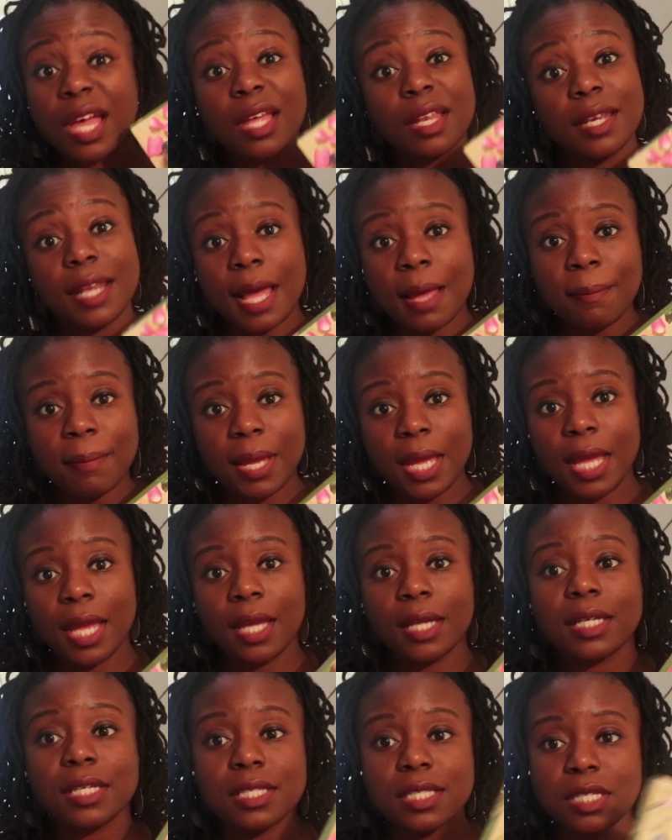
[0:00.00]
Not
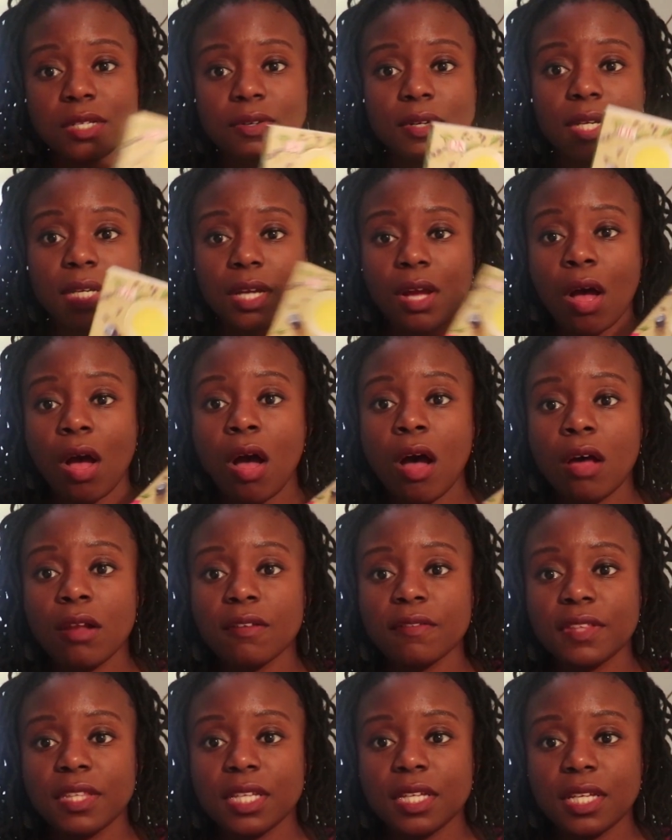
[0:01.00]
bad considering all
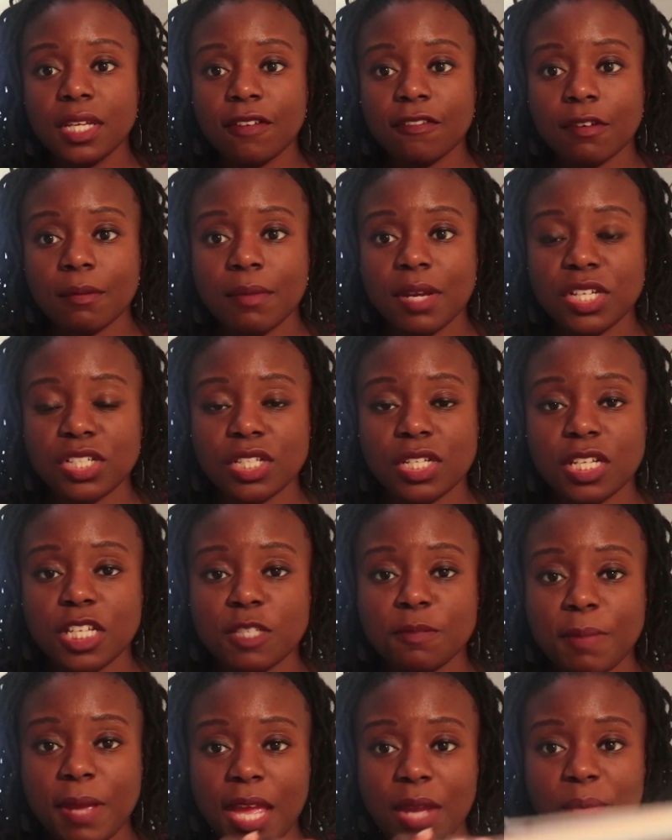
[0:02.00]
of the information that's
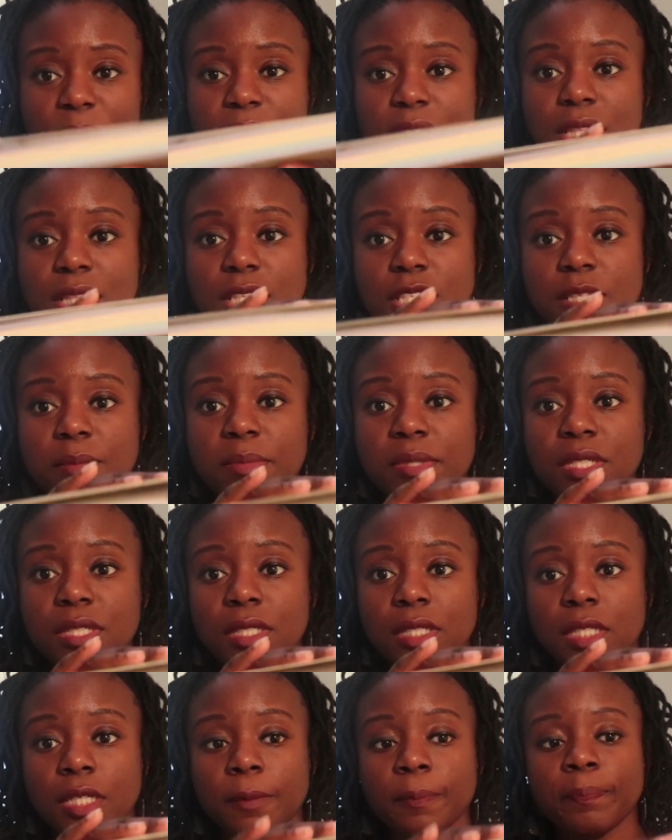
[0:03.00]
packed within this
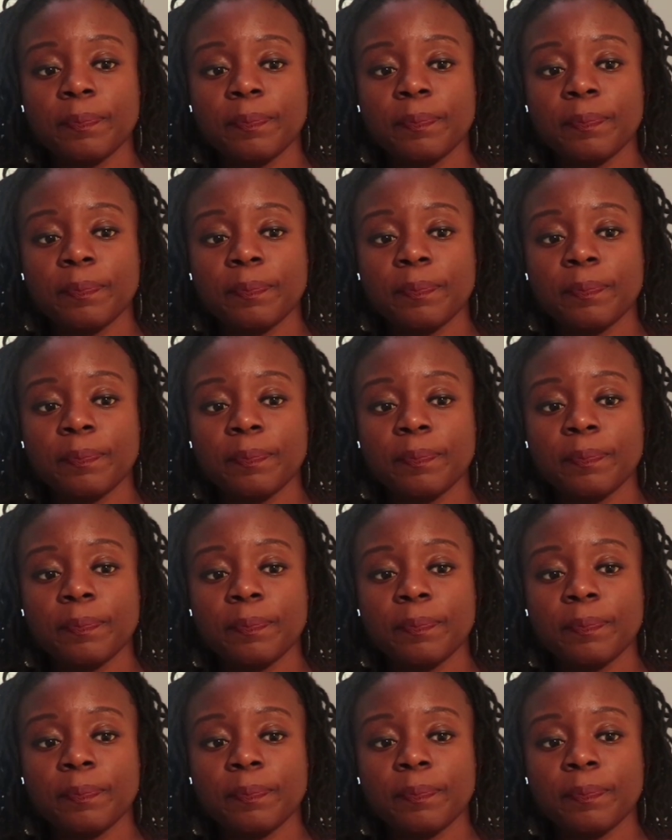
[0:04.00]
book.